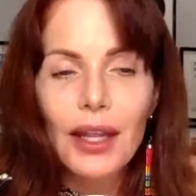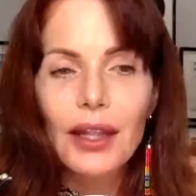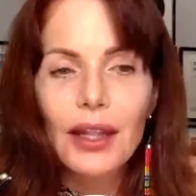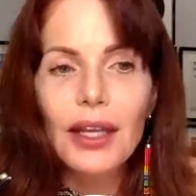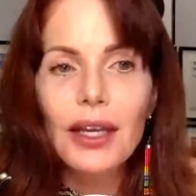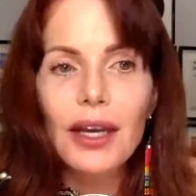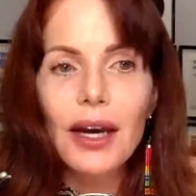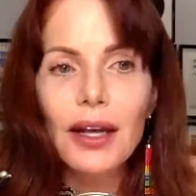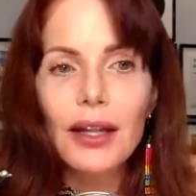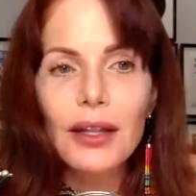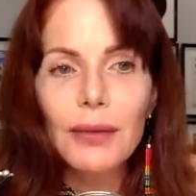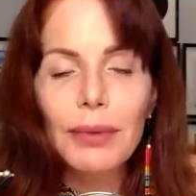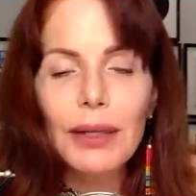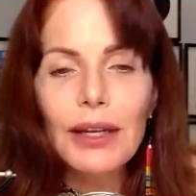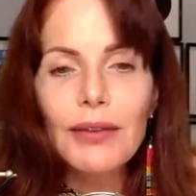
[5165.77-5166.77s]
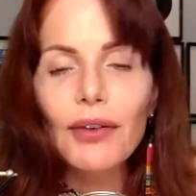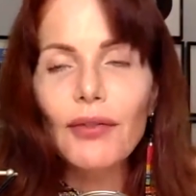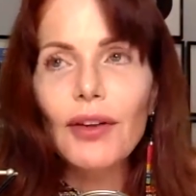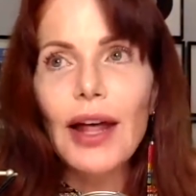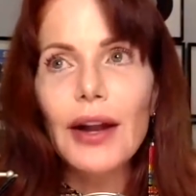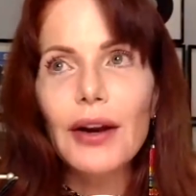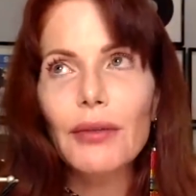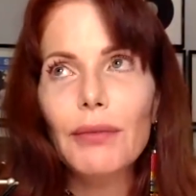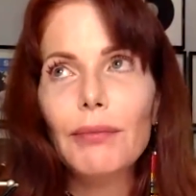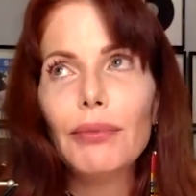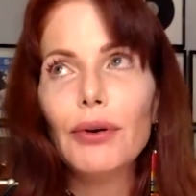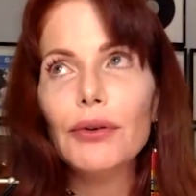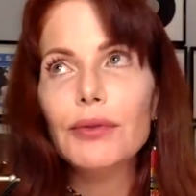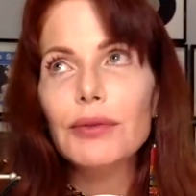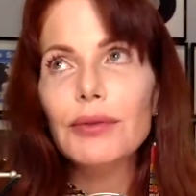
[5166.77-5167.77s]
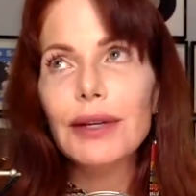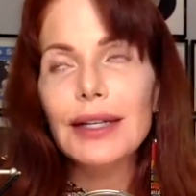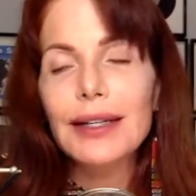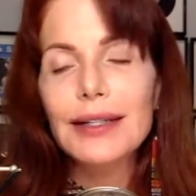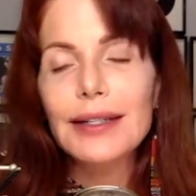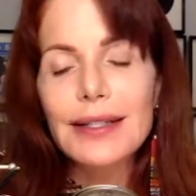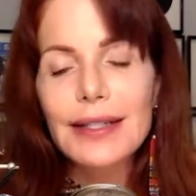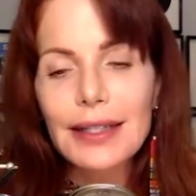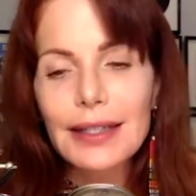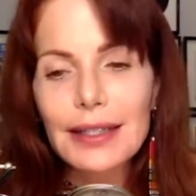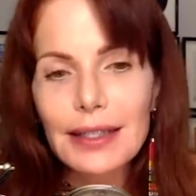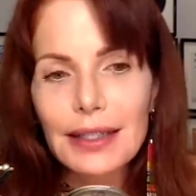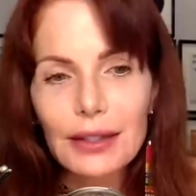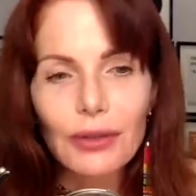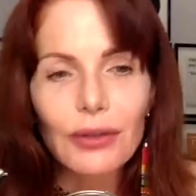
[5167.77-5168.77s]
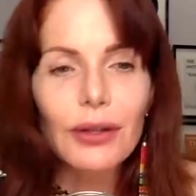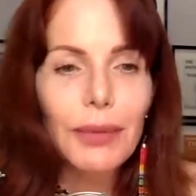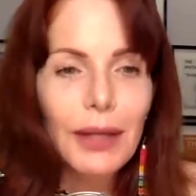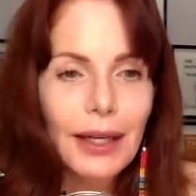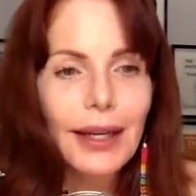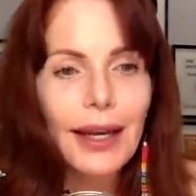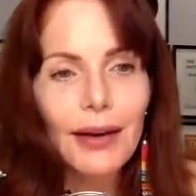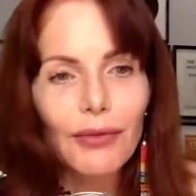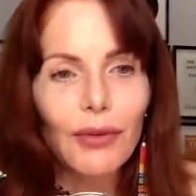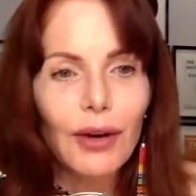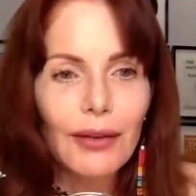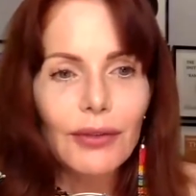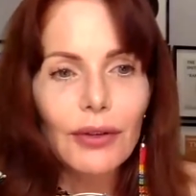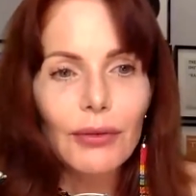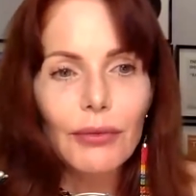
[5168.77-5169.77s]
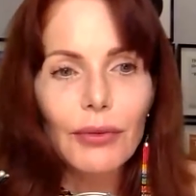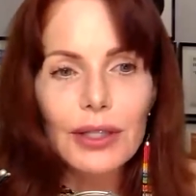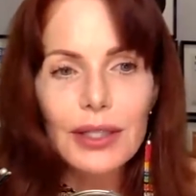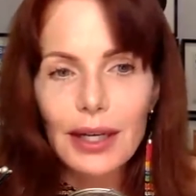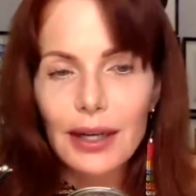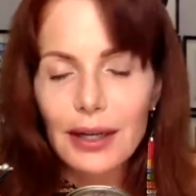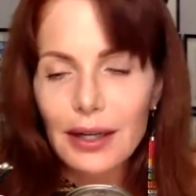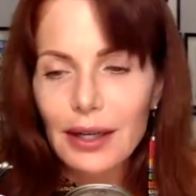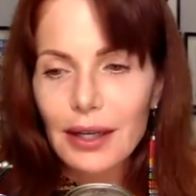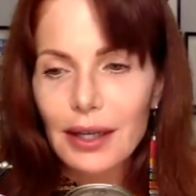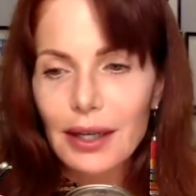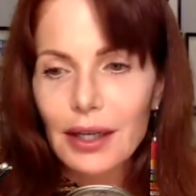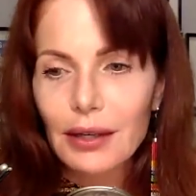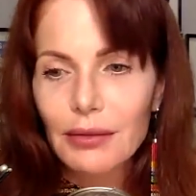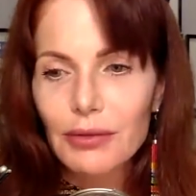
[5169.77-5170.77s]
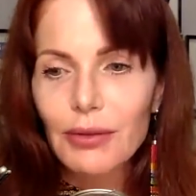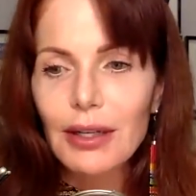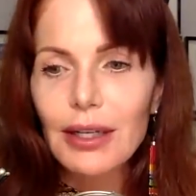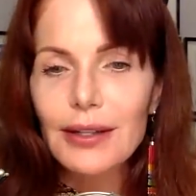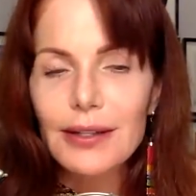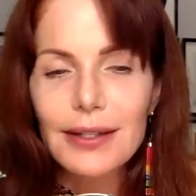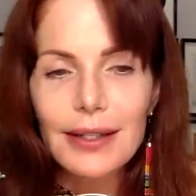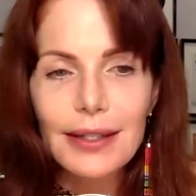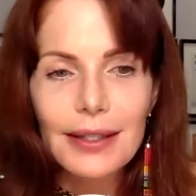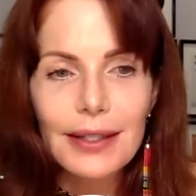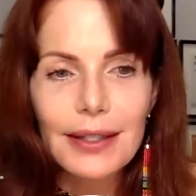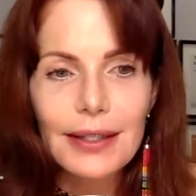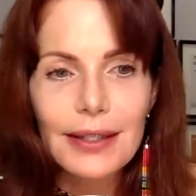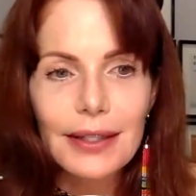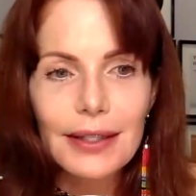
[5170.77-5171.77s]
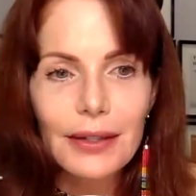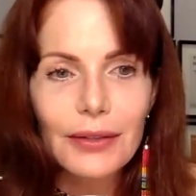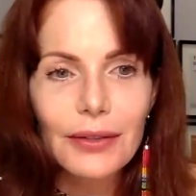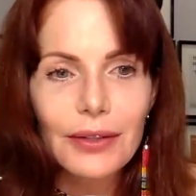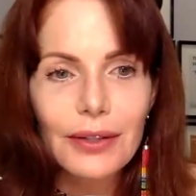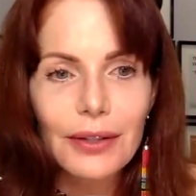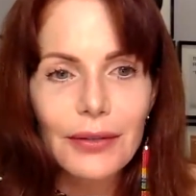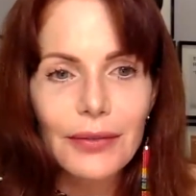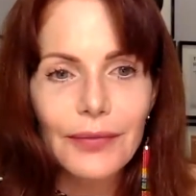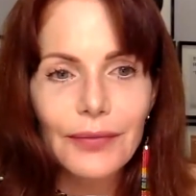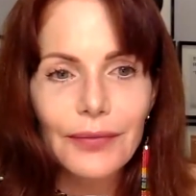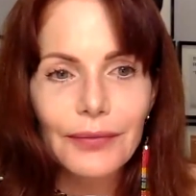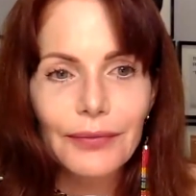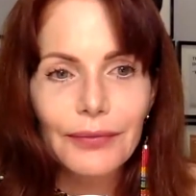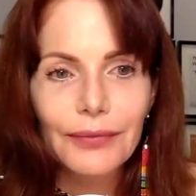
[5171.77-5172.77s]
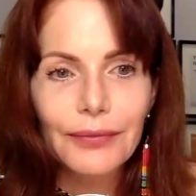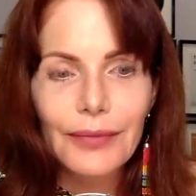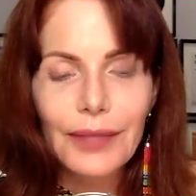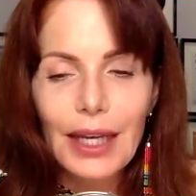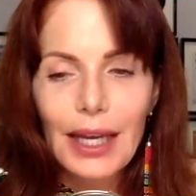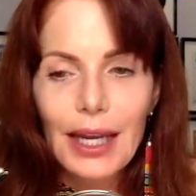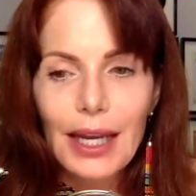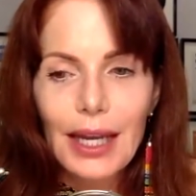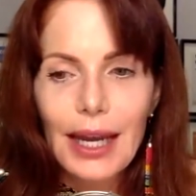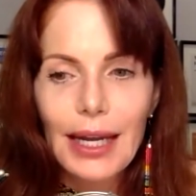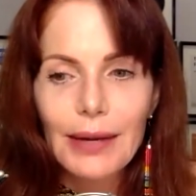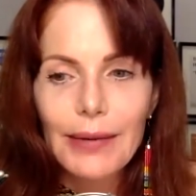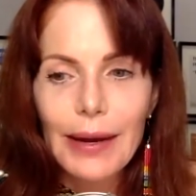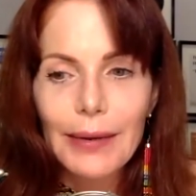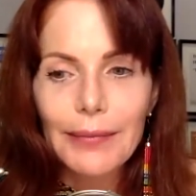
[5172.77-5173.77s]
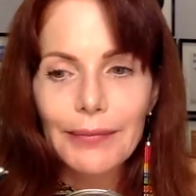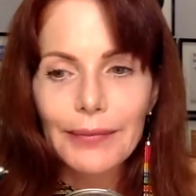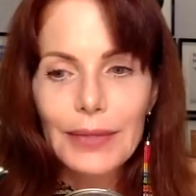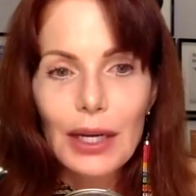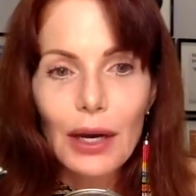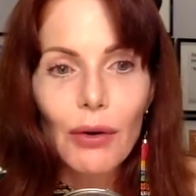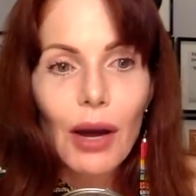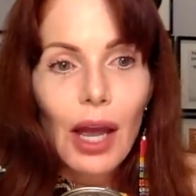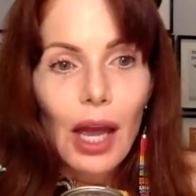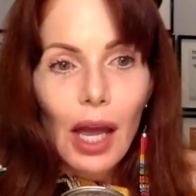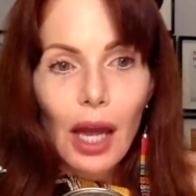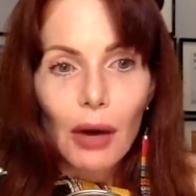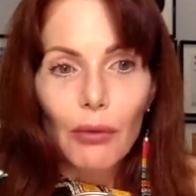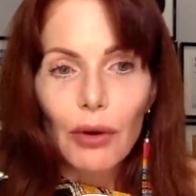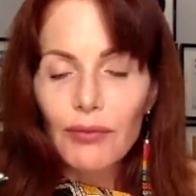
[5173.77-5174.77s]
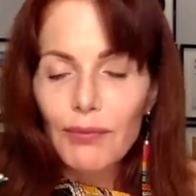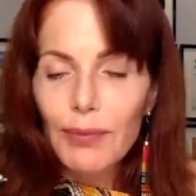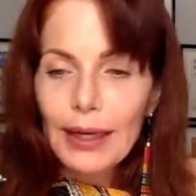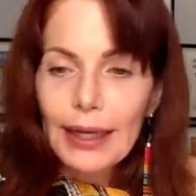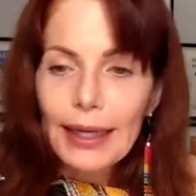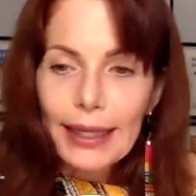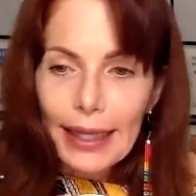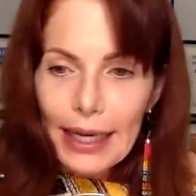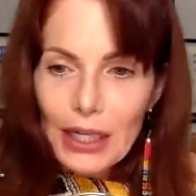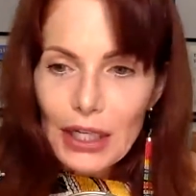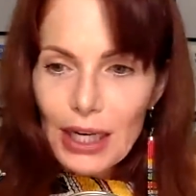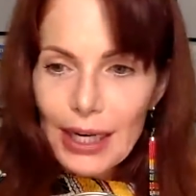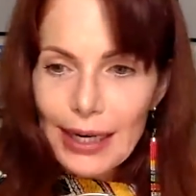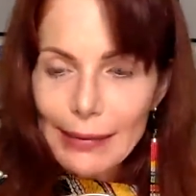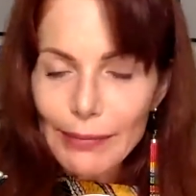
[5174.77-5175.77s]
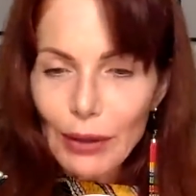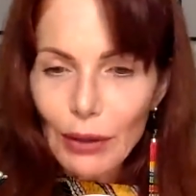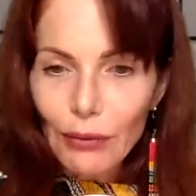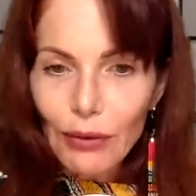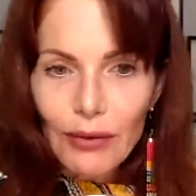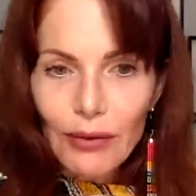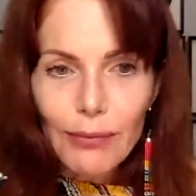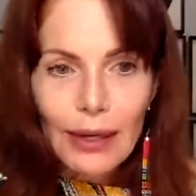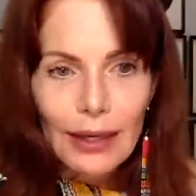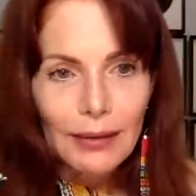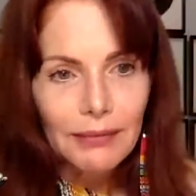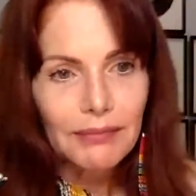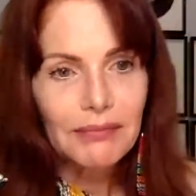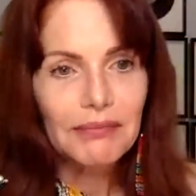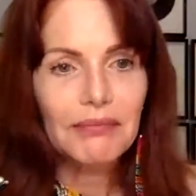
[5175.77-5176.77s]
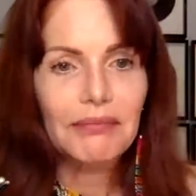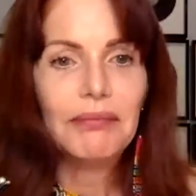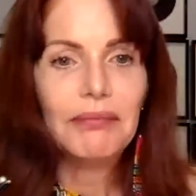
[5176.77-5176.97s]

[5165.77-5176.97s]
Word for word: the uh, the Plea for Flat Earth book was written in the 60s, or the PDF, whatever was uh, was written in the 60s too. So. Hmm. Anyway, so we've been glitchy, but we've been